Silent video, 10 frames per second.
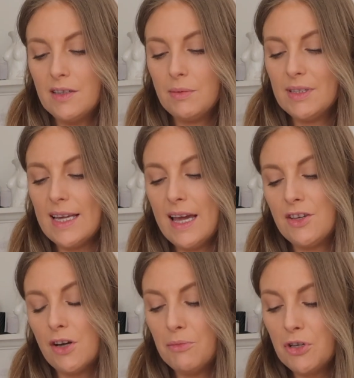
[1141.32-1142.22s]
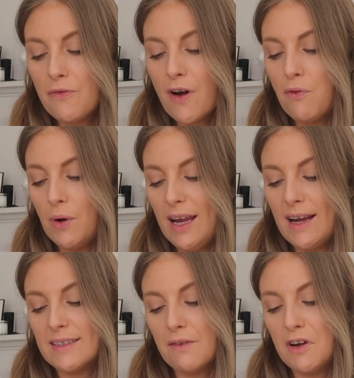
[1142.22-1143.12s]
Someone said, I'm due in five
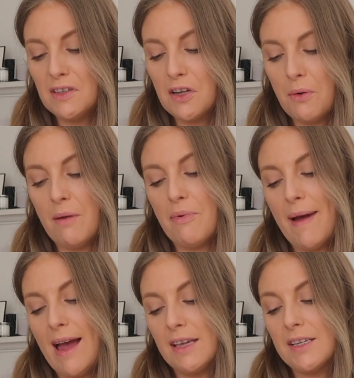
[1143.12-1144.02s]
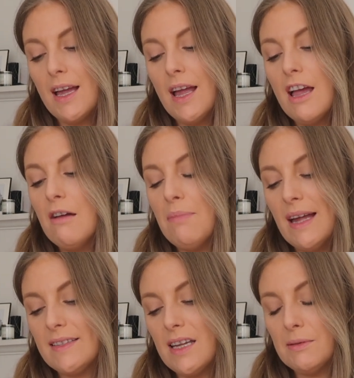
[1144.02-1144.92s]
weeks and feel so unprepared
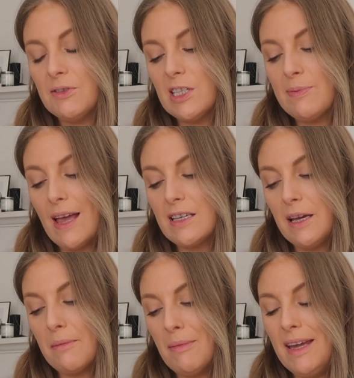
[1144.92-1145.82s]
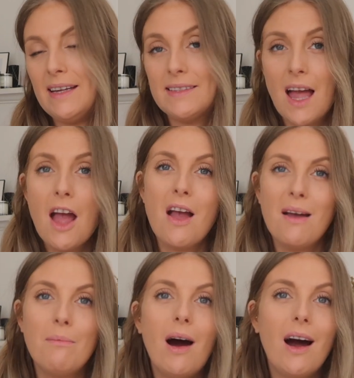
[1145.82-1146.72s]
best tips for expecting mummies.
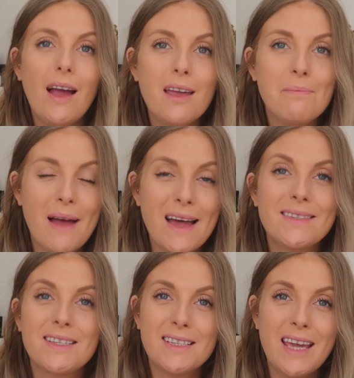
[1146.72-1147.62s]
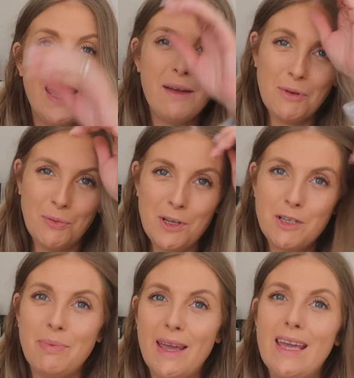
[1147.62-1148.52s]
My best tip
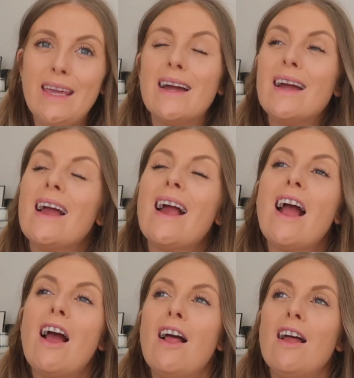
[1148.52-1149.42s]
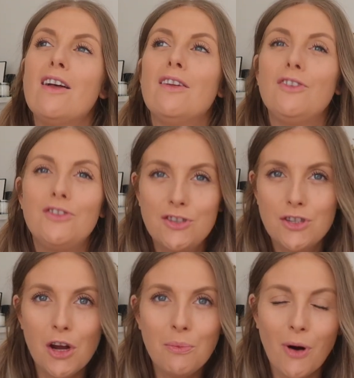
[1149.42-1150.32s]
would be,
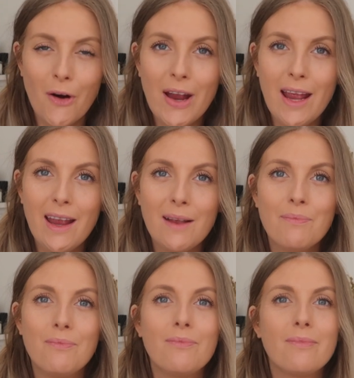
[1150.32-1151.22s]
don't worry,